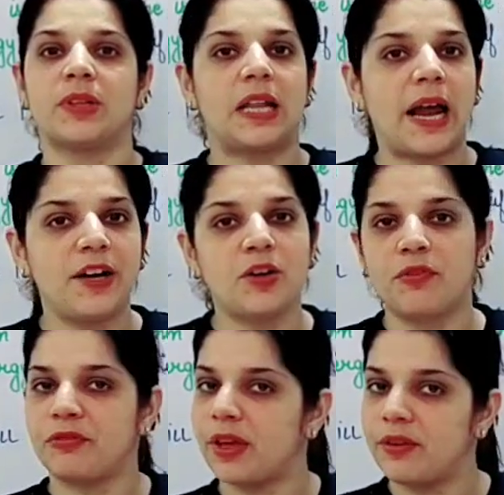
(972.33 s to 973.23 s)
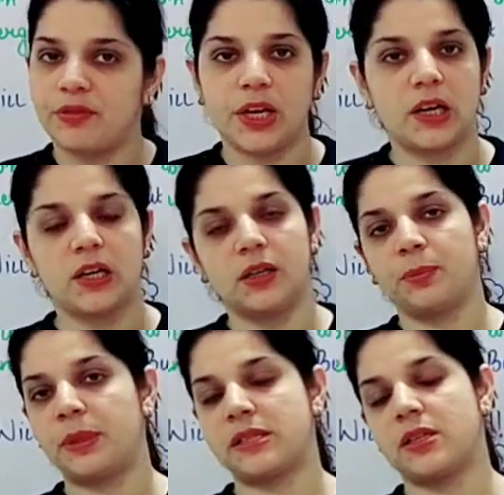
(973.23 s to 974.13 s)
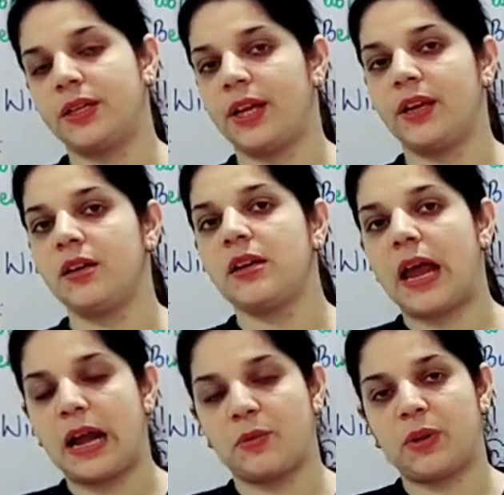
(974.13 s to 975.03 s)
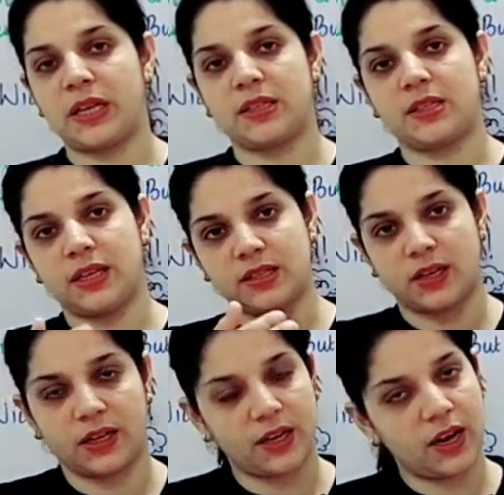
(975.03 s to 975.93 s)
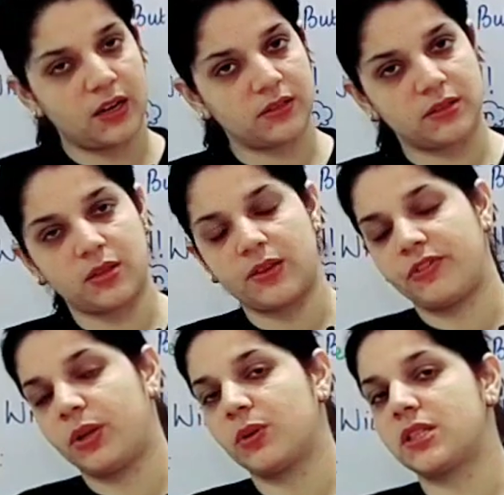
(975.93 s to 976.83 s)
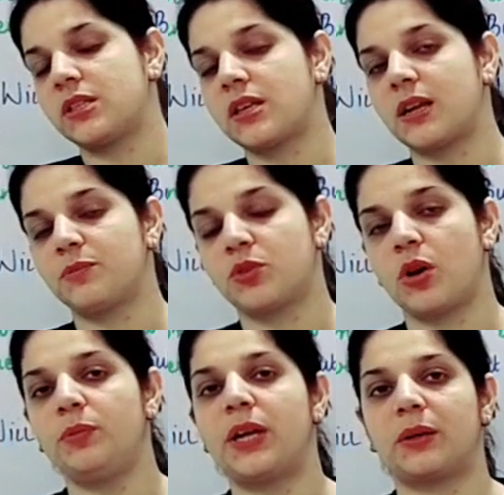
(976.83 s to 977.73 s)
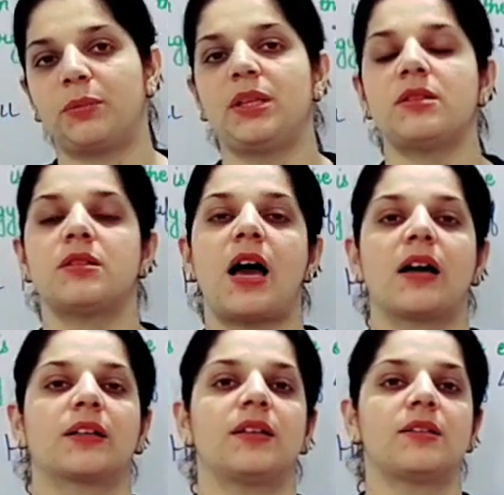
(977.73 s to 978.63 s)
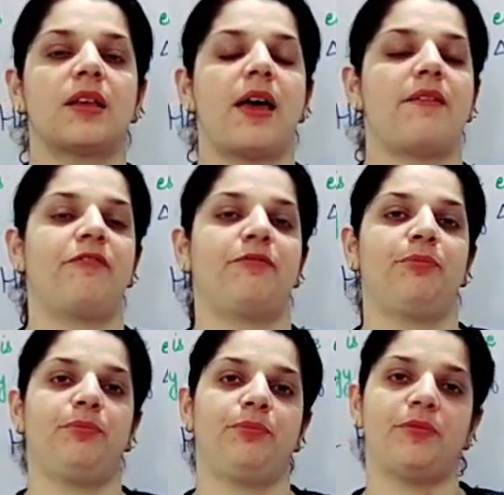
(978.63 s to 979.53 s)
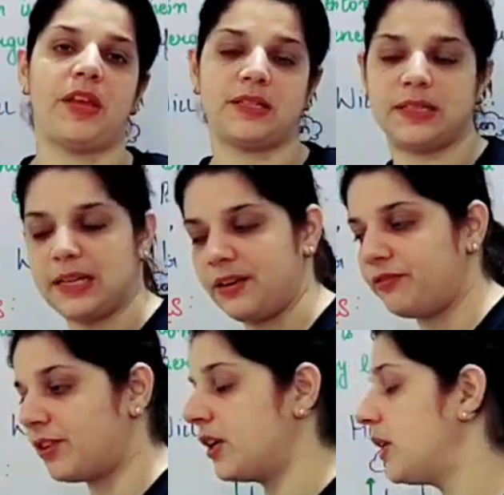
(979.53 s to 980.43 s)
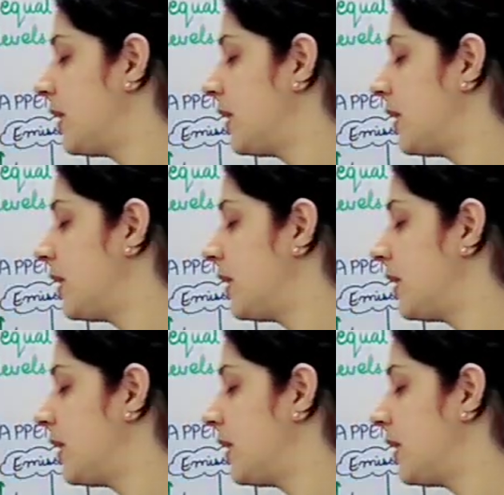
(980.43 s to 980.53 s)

light of every color present here. And when I say certain frequencies are absorbed, that means darkness has left